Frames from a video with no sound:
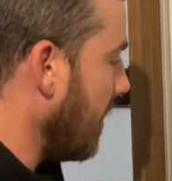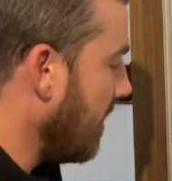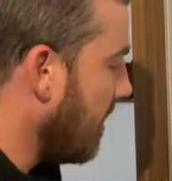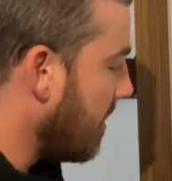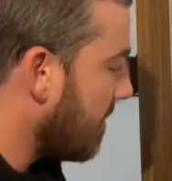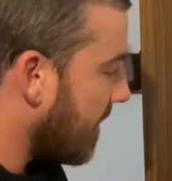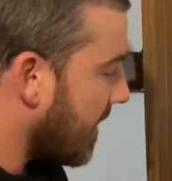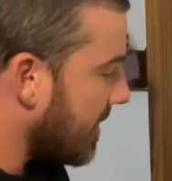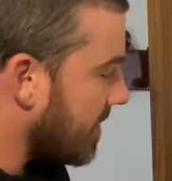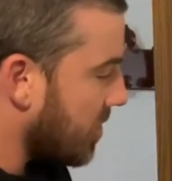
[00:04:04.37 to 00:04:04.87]

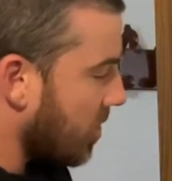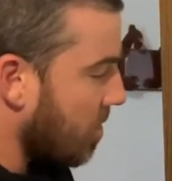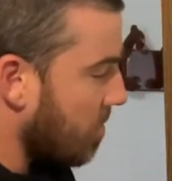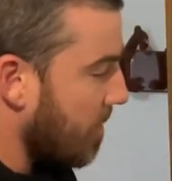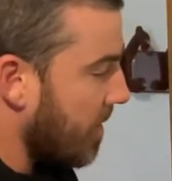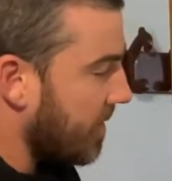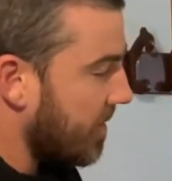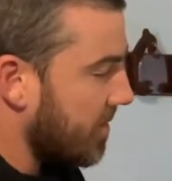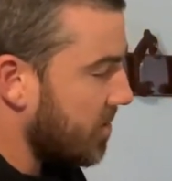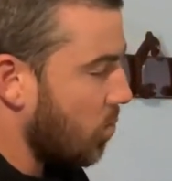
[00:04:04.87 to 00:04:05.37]
that's going to
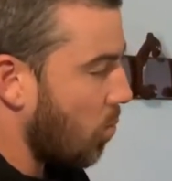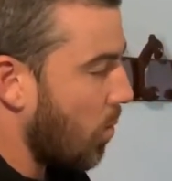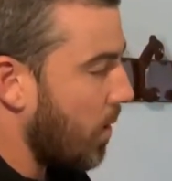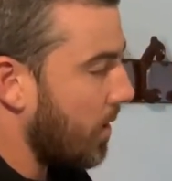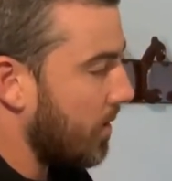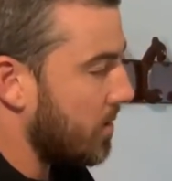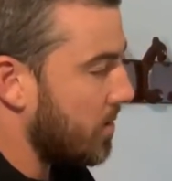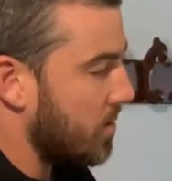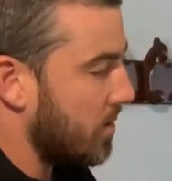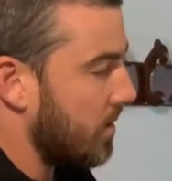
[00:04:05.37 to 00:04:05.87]
mean this wheel
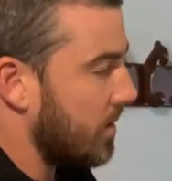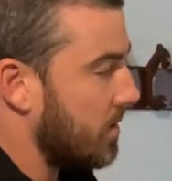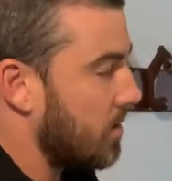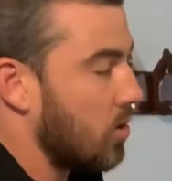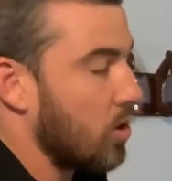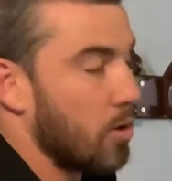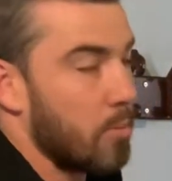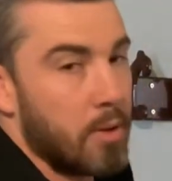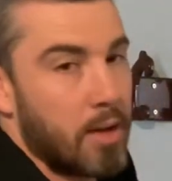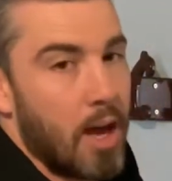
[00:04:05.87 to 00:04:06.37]
is
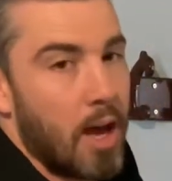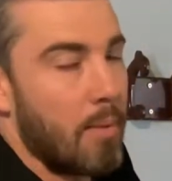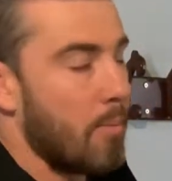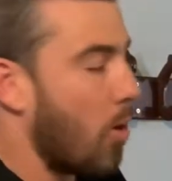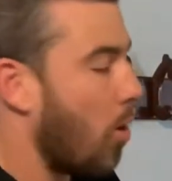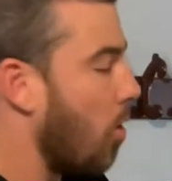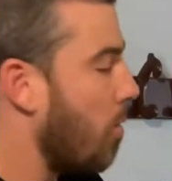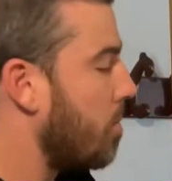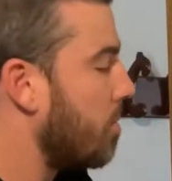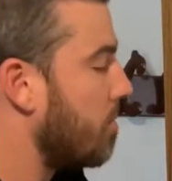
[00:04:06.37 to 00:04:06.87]
going to become
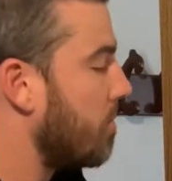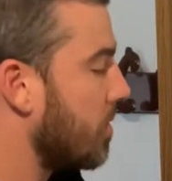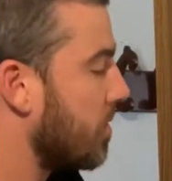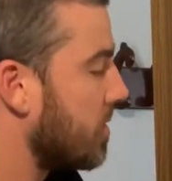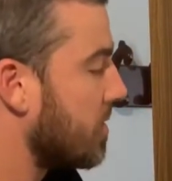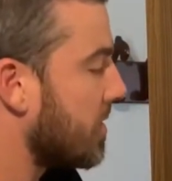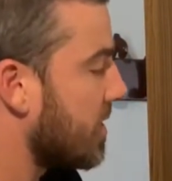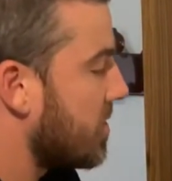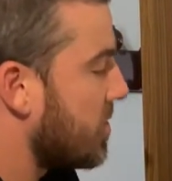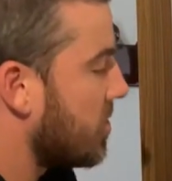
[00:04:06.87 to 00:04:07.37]
open, because
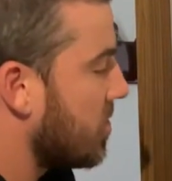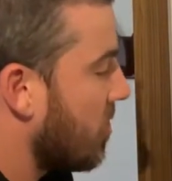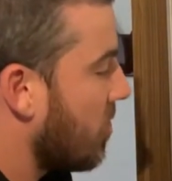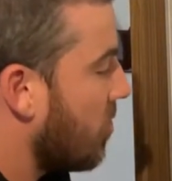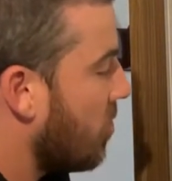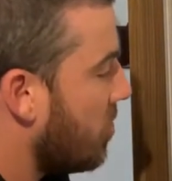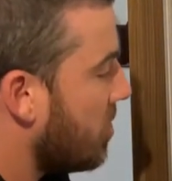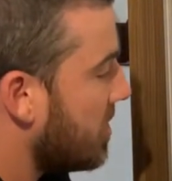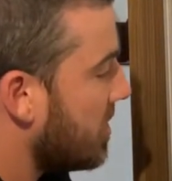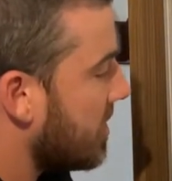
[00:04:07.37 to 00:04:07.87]
as
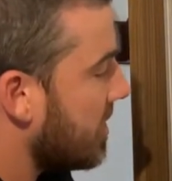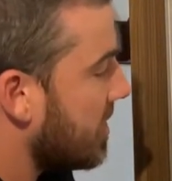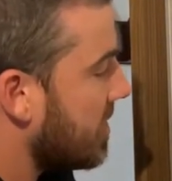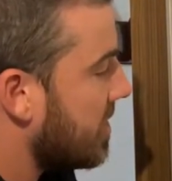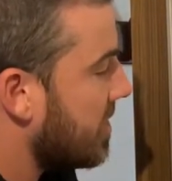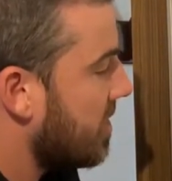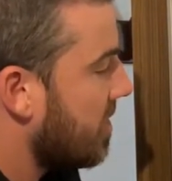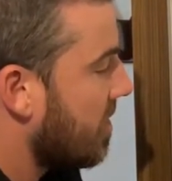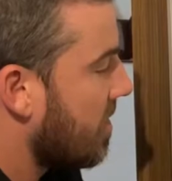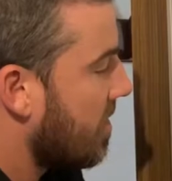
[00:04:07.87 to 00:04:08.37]
soon as
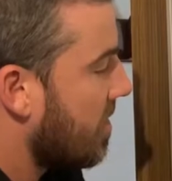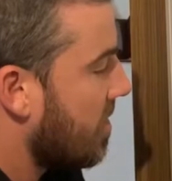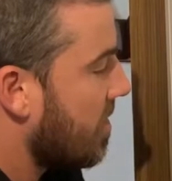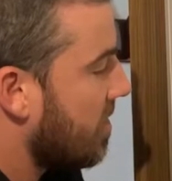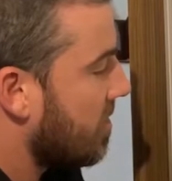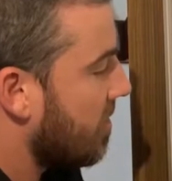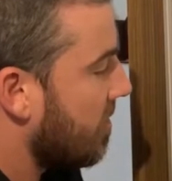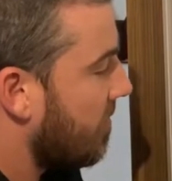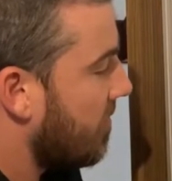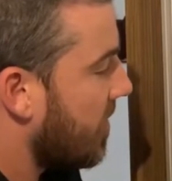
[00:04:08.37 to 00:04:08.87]
this
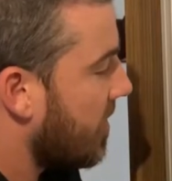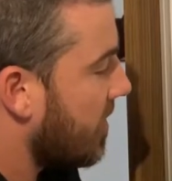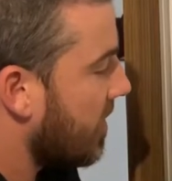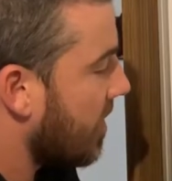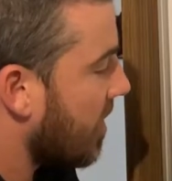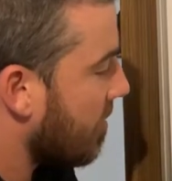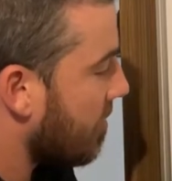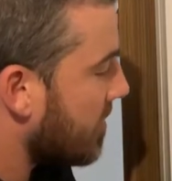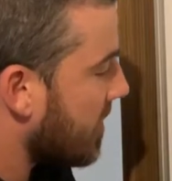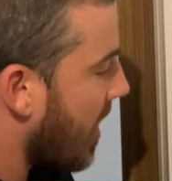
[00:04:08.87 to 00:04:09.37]
defender
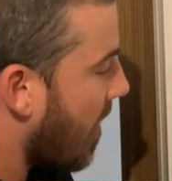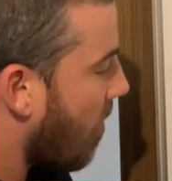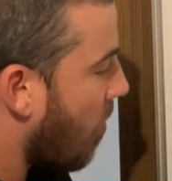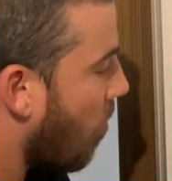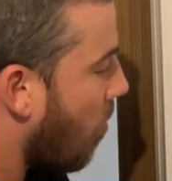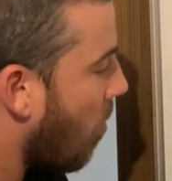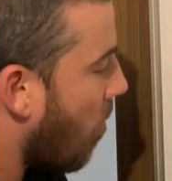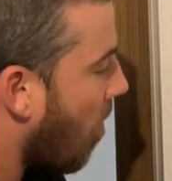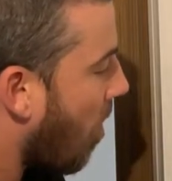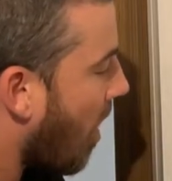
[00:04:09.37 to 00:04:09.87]
comes out
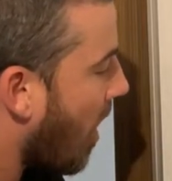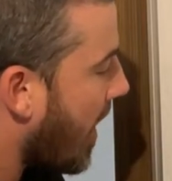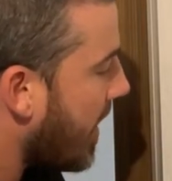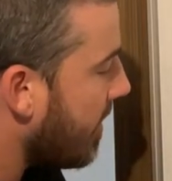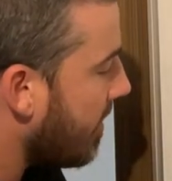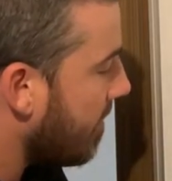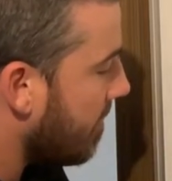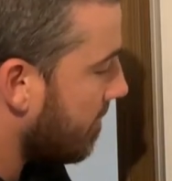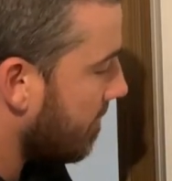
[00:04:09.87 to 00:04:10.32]
wide